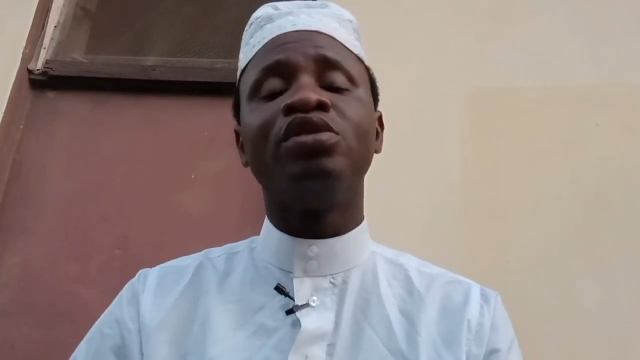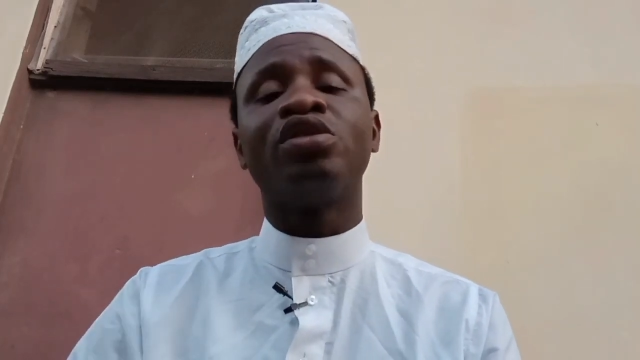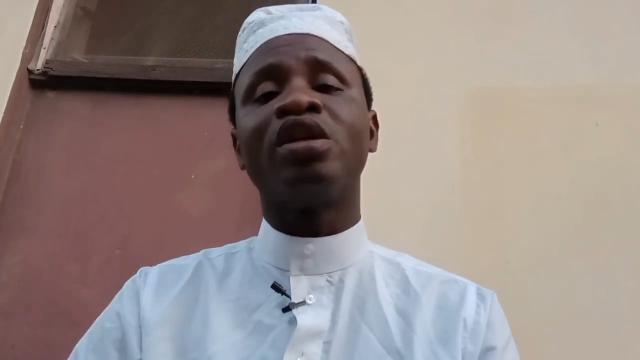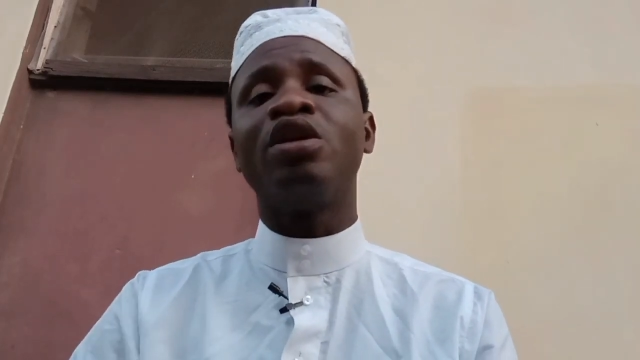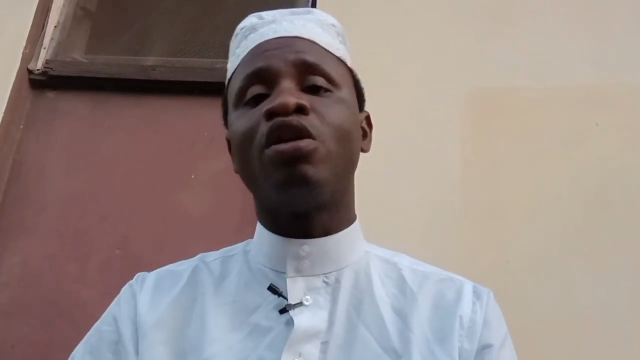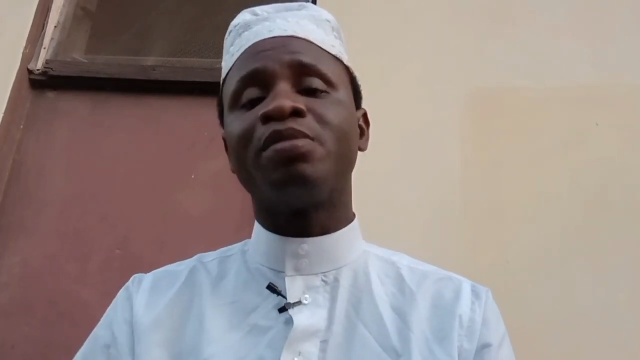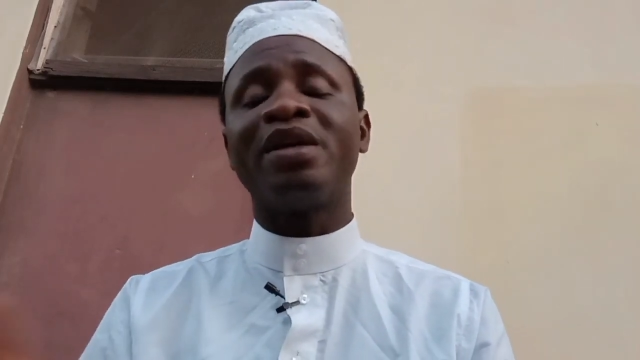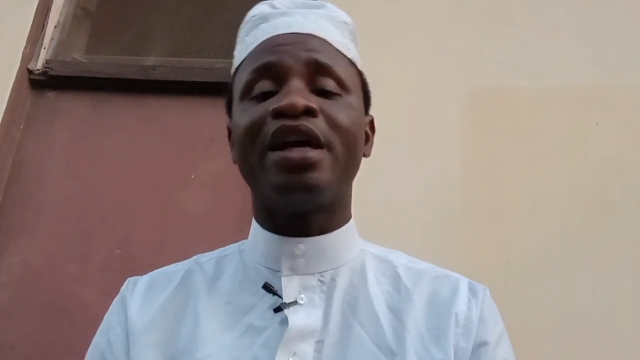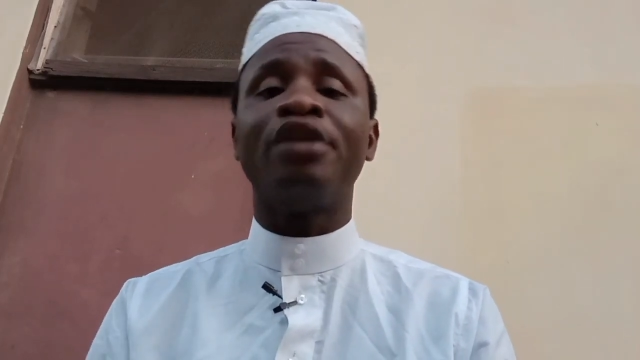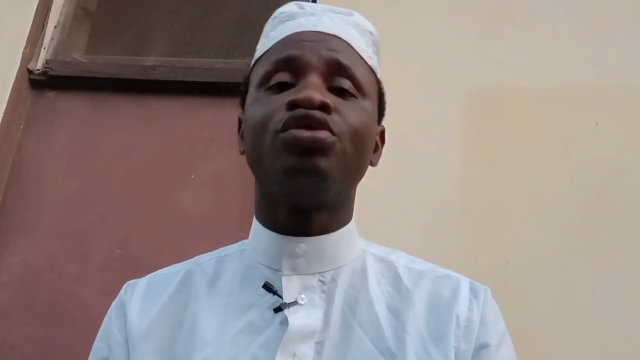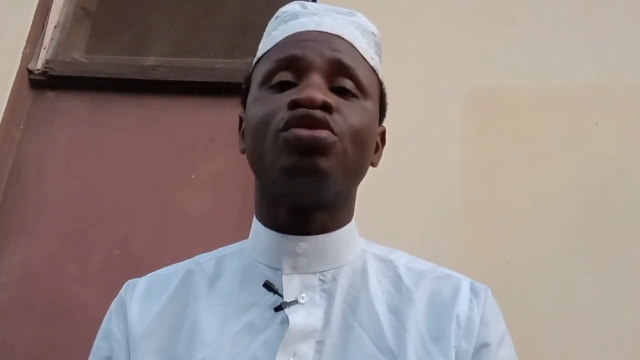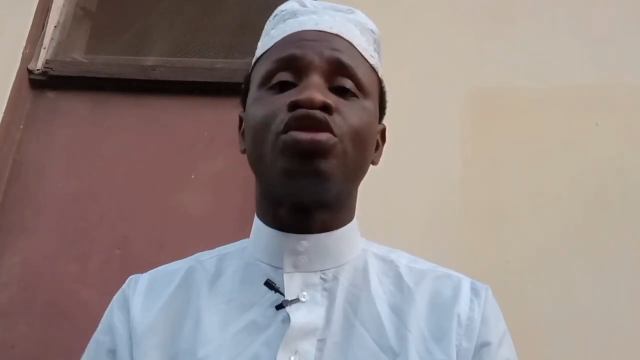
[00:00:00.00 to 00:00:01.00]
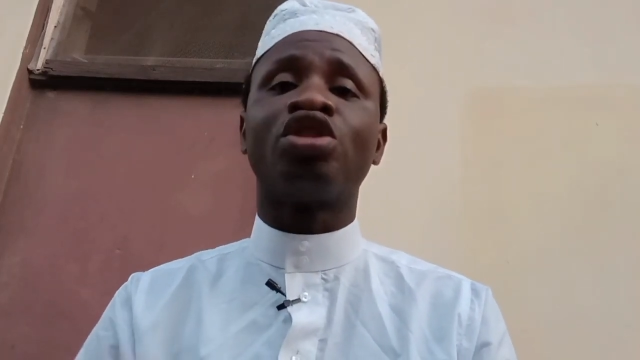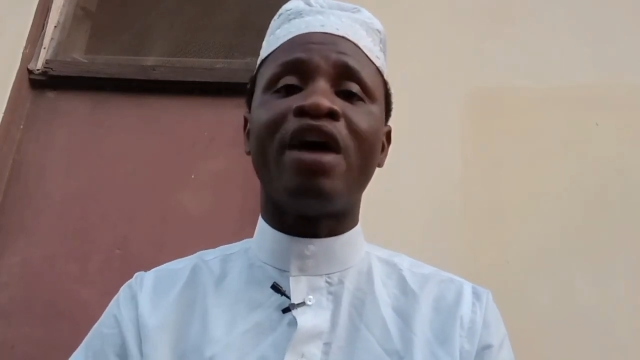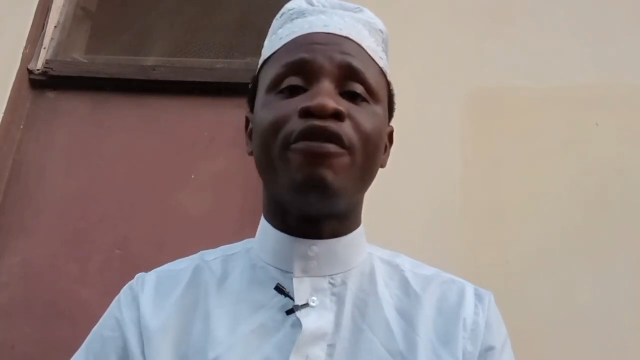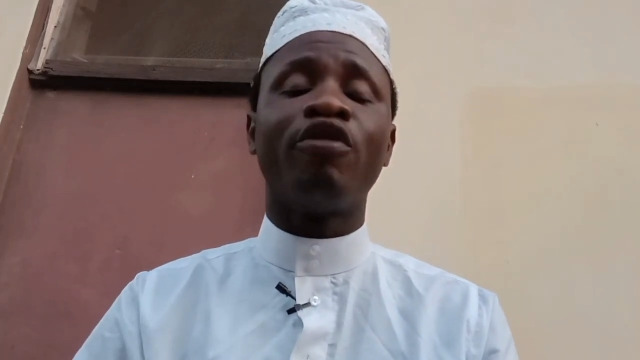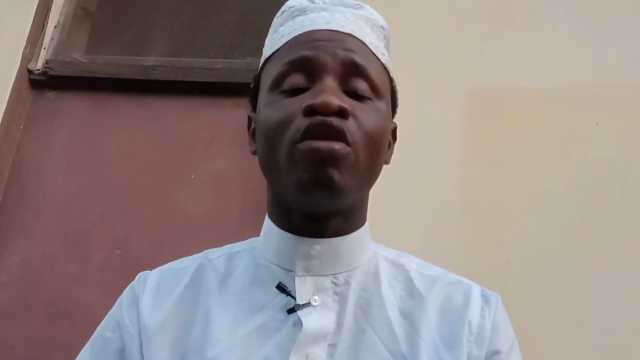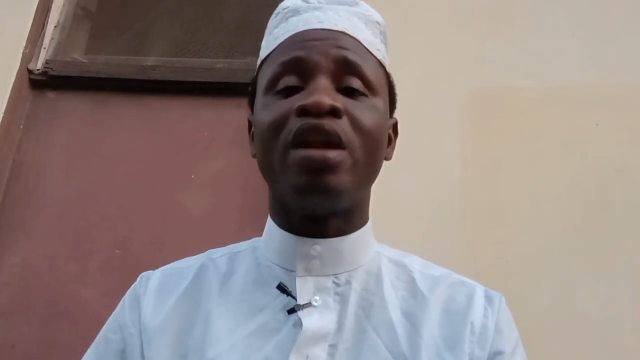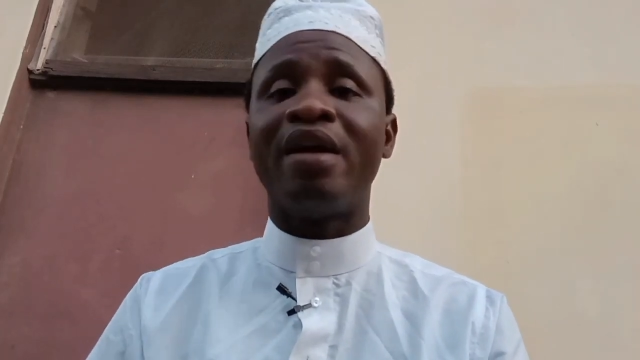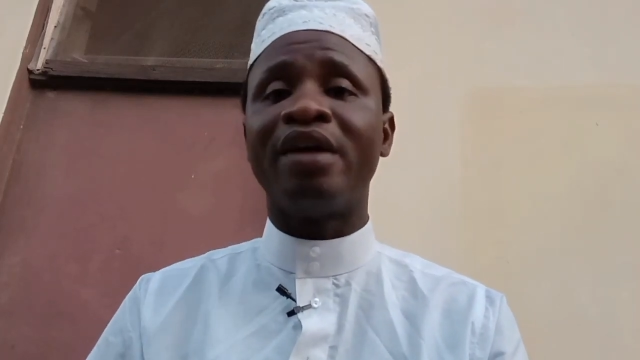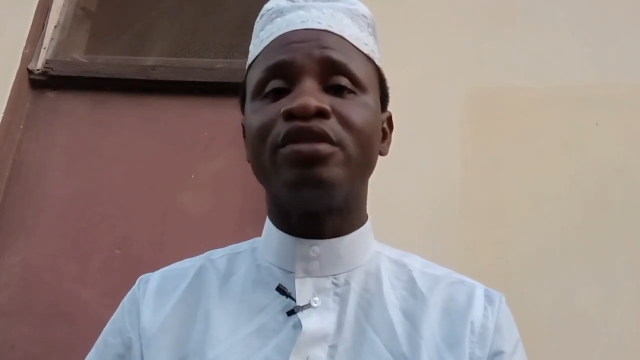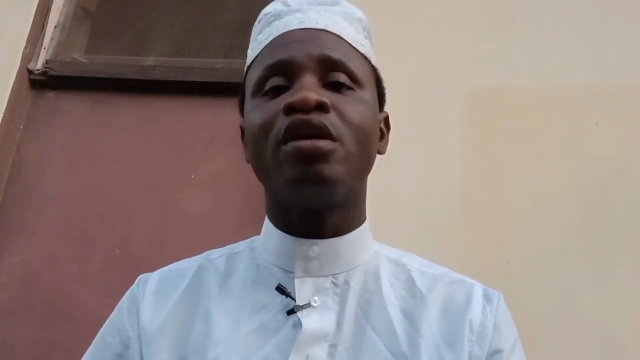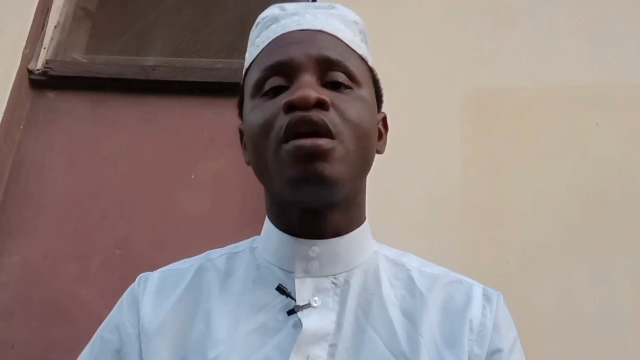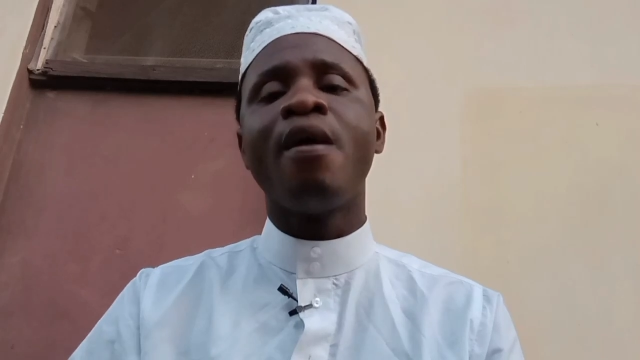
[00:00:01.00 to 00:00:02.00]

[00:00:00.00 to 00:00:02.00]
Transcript: It's not the husband that used to travel all around.